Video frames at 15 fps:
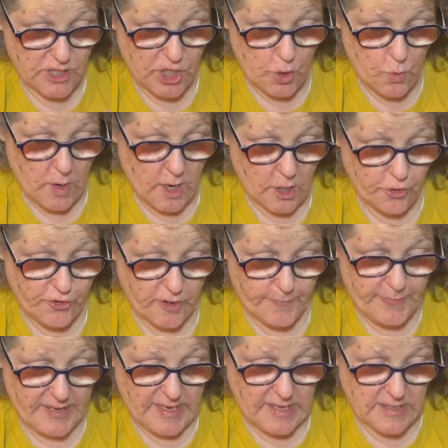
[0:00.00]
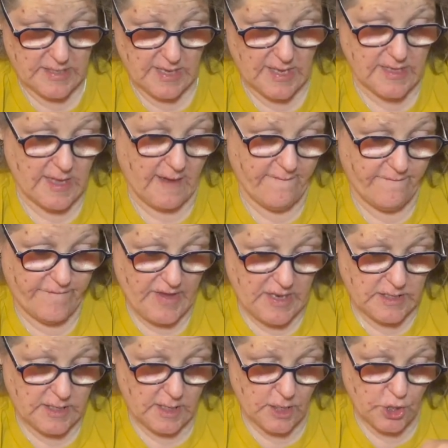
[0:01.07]
200 pieces of
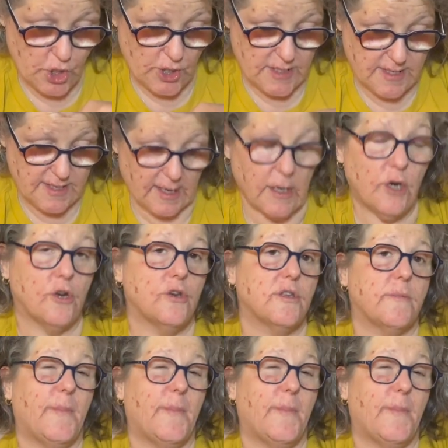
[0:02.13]
vintage stickers,